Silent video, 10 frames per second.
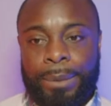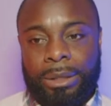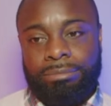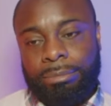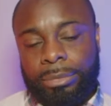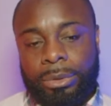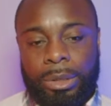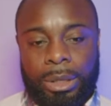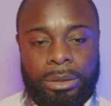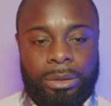But
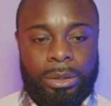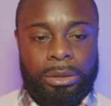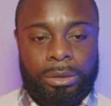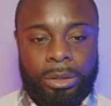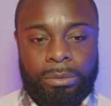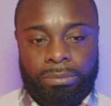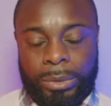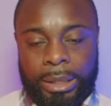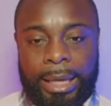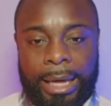to, you know,
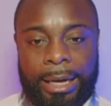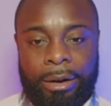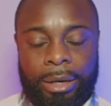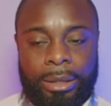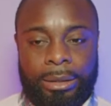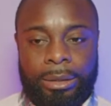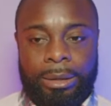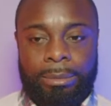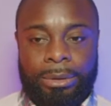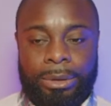in that area,
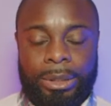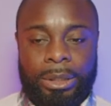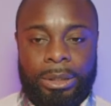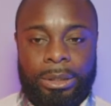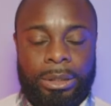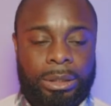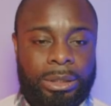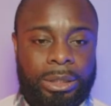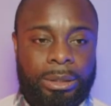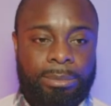the
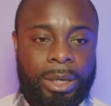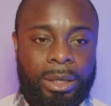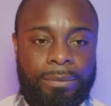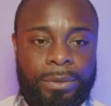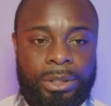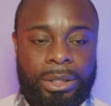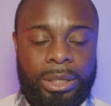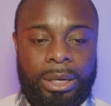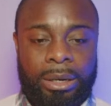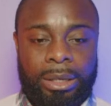DC, Maryland,
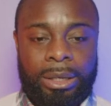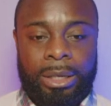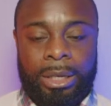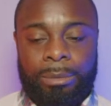Virginia area.